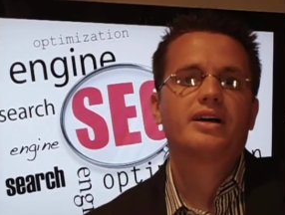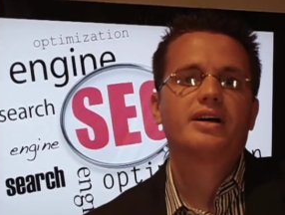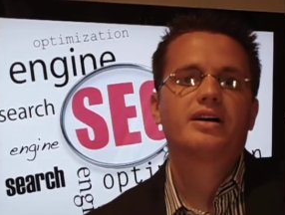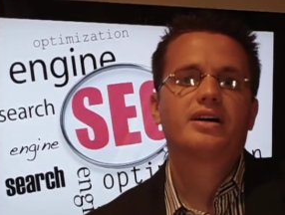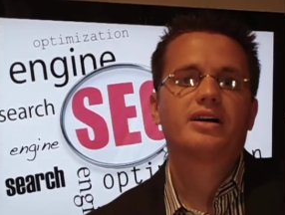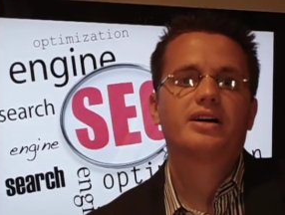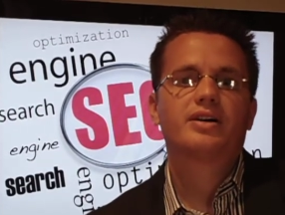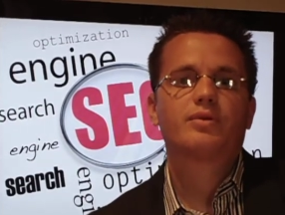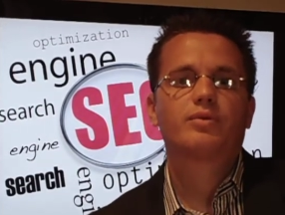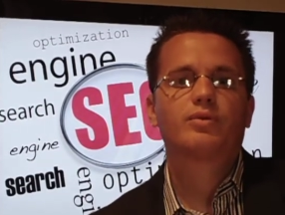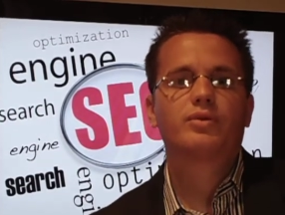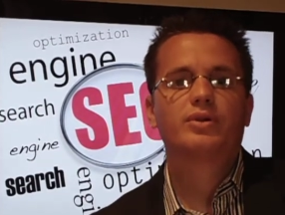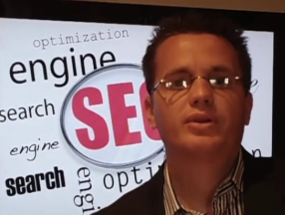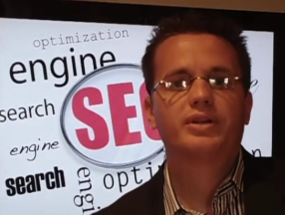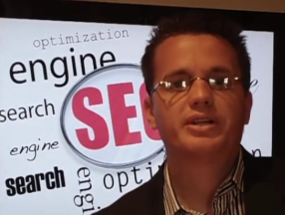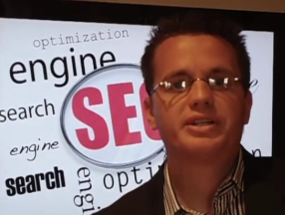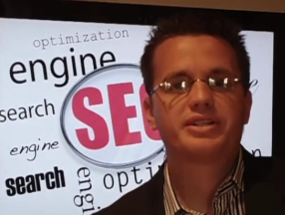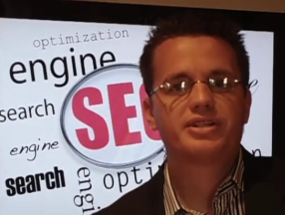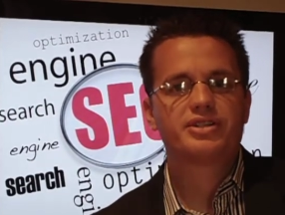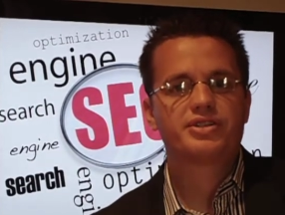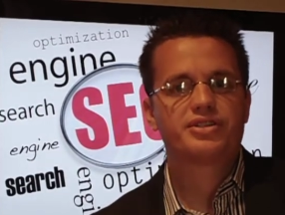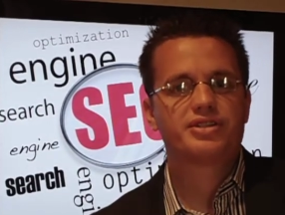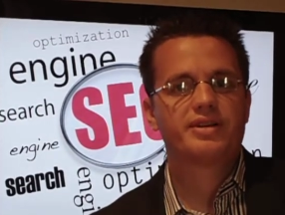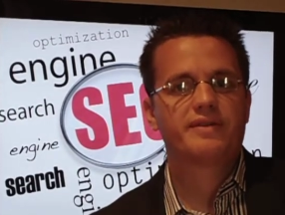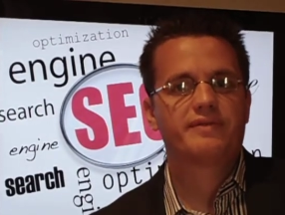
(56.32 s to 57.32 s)
Uh, really to
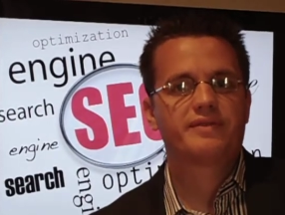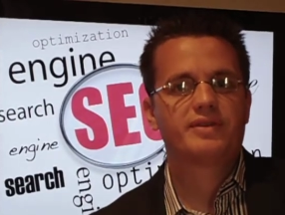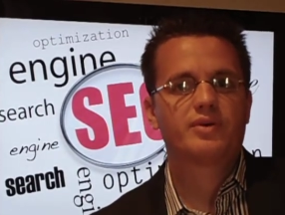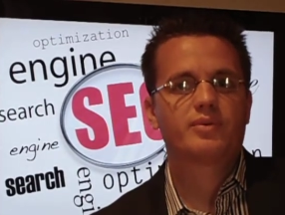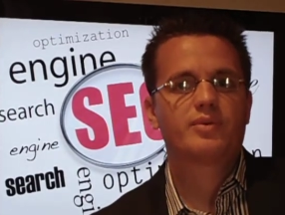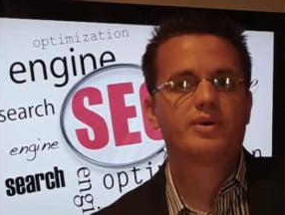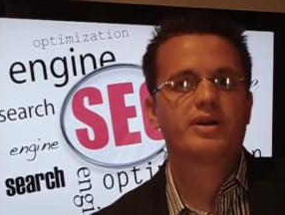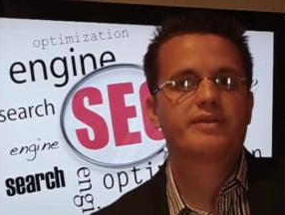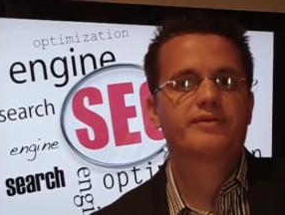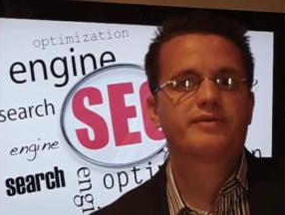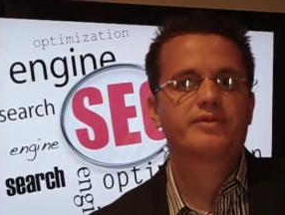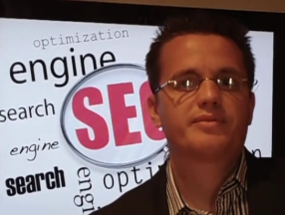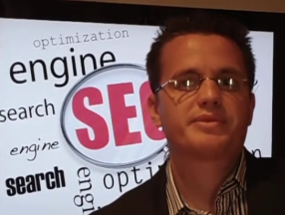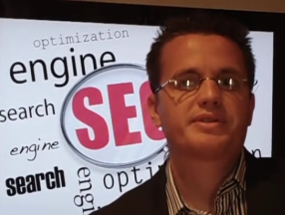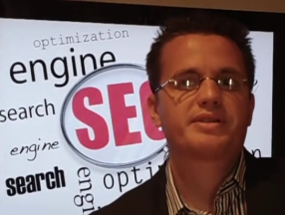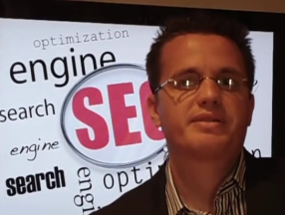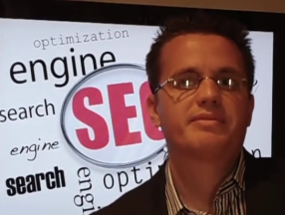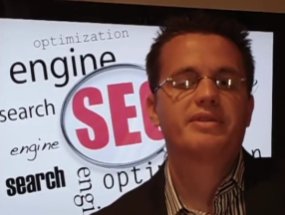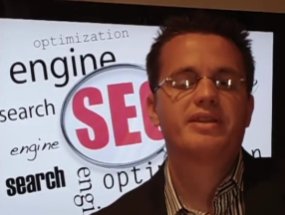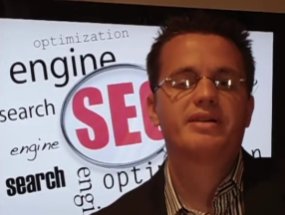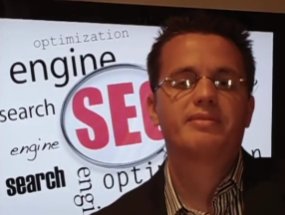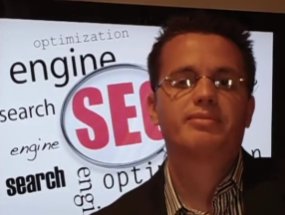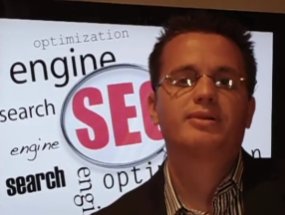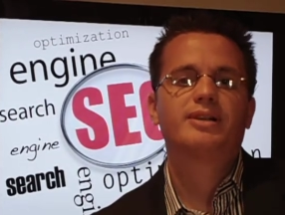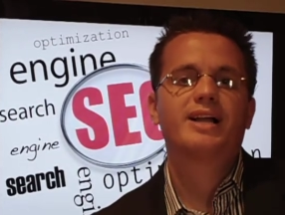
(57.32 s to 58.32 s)
shift away from some
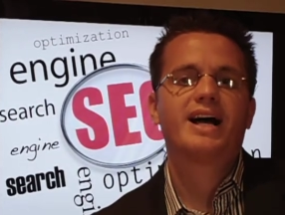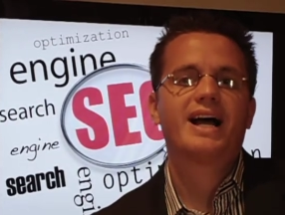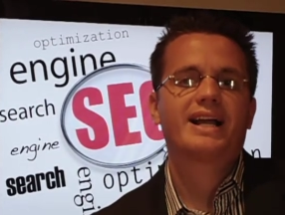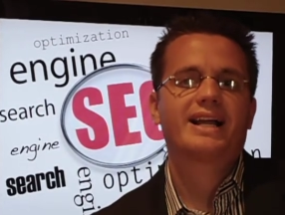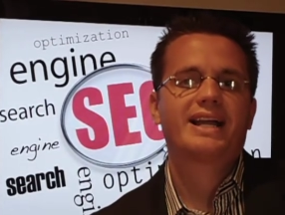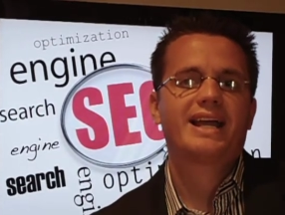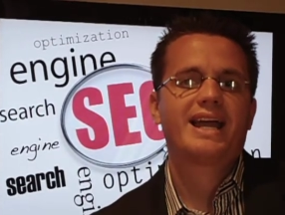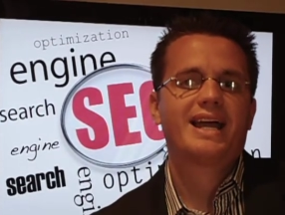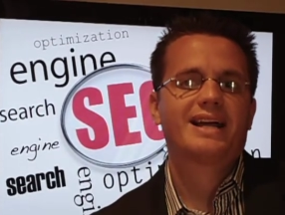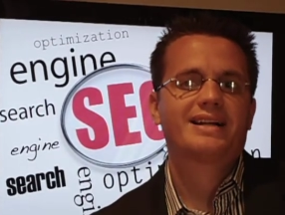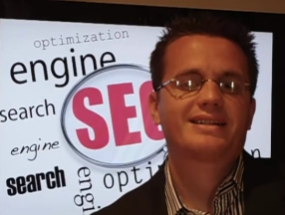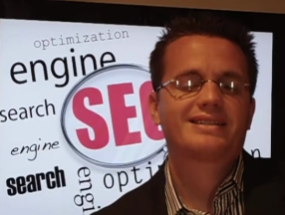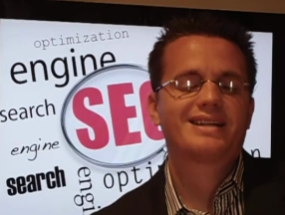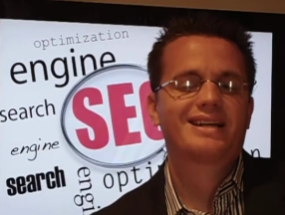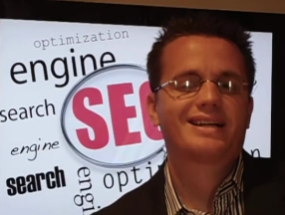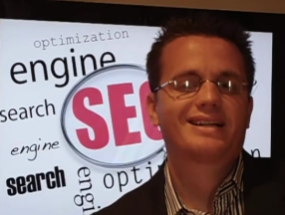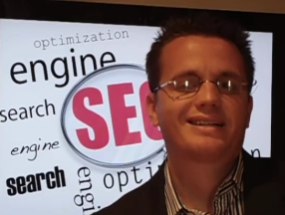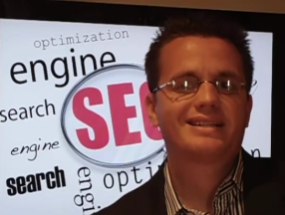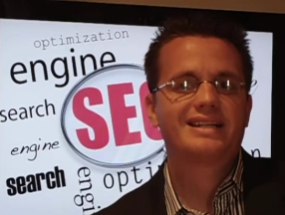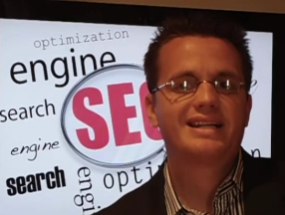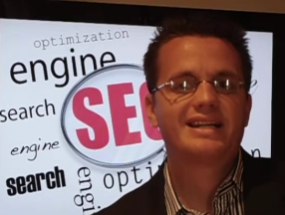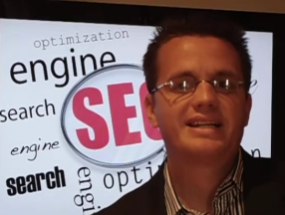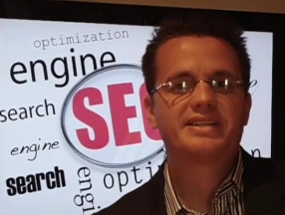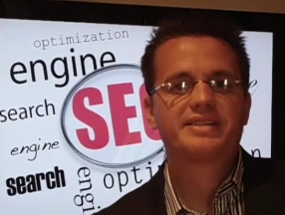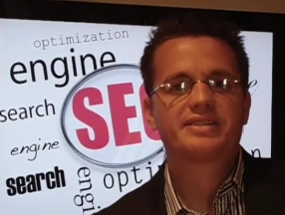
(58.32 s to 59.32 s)
of the black hat
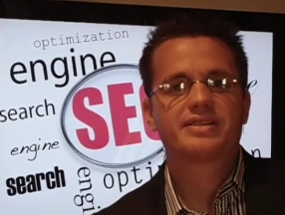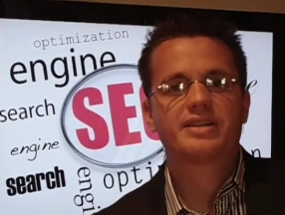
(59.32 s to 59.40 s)
techniques,